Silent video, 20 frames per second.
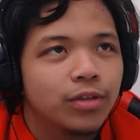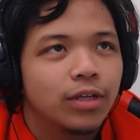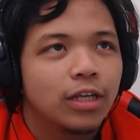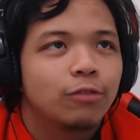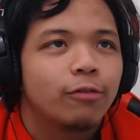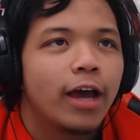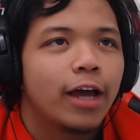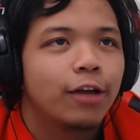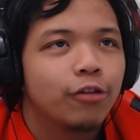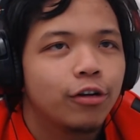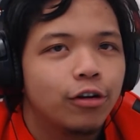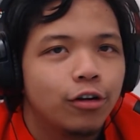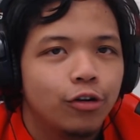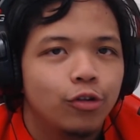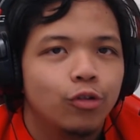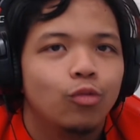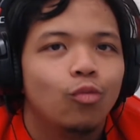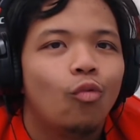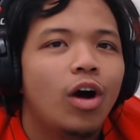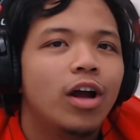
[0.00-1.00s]
So that's why I try to
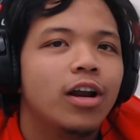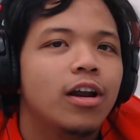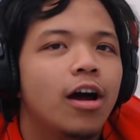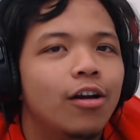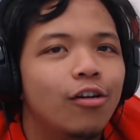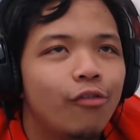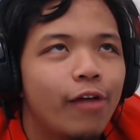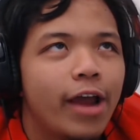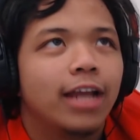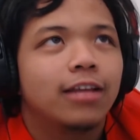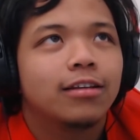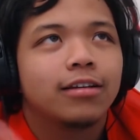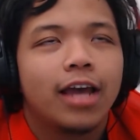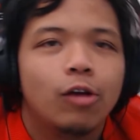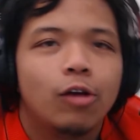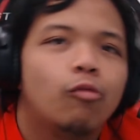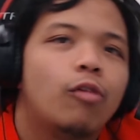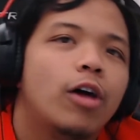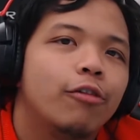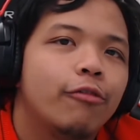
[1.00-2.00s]
do one unranked
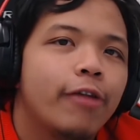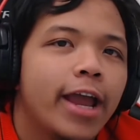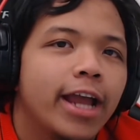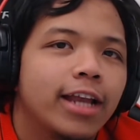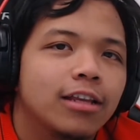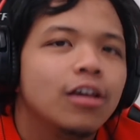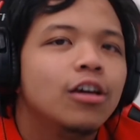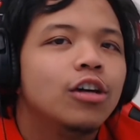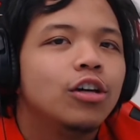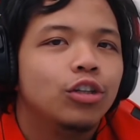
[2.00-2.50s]
and one ranked.